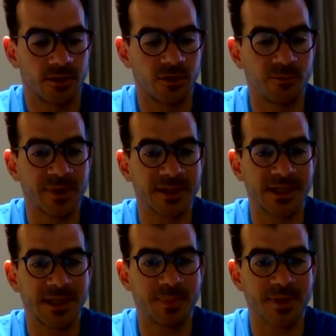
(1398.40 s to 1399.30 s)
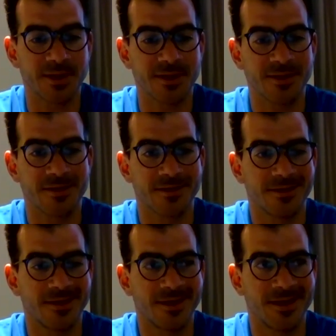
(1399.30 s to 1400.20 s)
you've been keeping
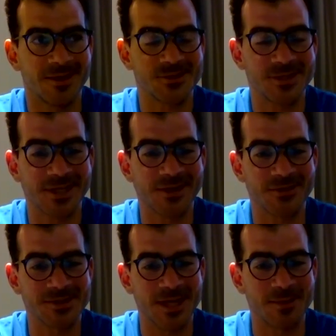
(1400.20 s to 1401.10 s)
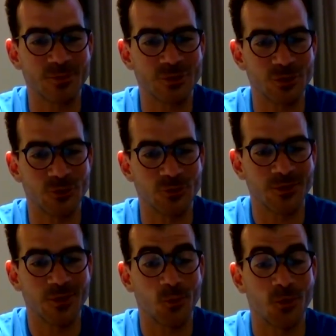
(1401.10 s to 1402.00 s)
and singing the same
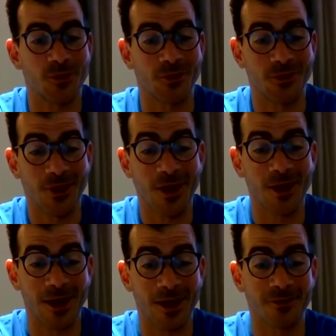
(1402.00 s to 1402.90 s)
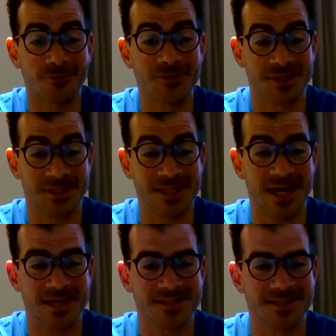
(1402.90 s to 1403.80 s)
tune with a lot of
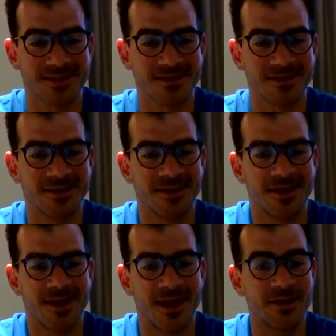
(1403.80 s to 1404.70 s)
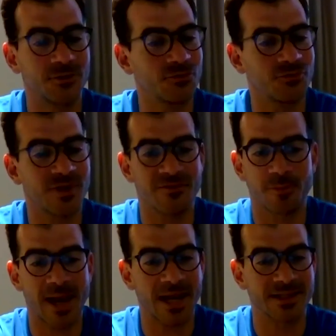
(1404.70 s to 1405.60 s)
success, and you've
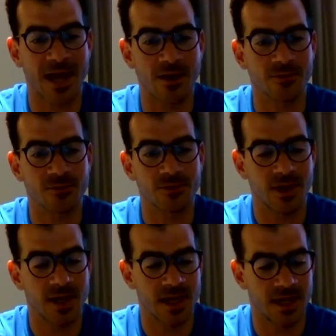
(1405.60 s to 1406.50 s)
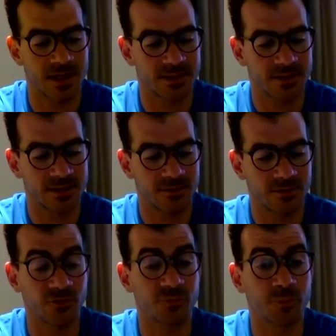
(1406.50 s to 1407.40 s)
never backed down, and
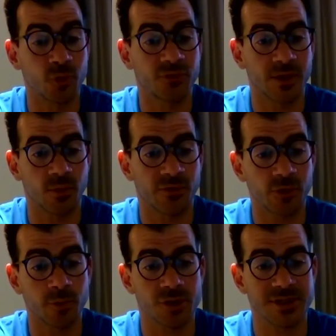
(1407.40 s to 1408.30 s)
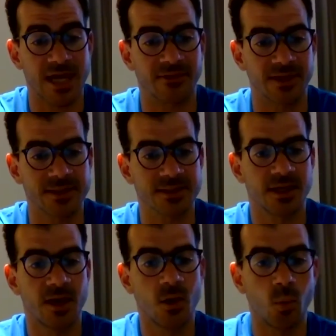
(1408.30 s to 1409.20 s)
you've proved it with numerous
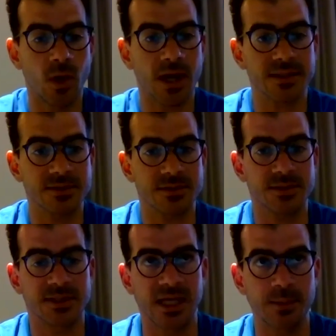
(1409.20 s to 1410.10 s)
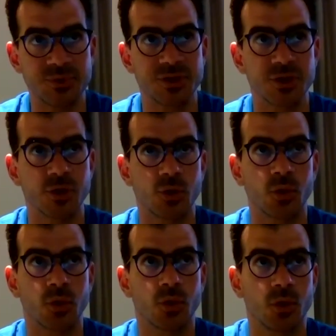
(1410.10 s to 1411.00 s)
athletes. What keeps
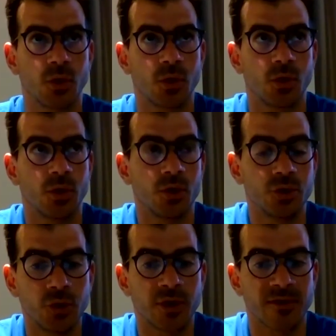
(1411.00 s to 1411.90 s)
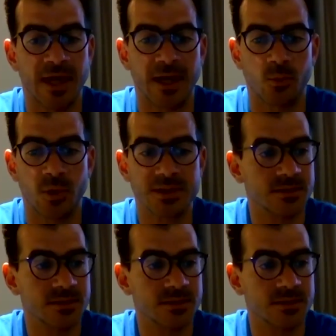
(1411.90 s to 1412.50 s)
you doing that?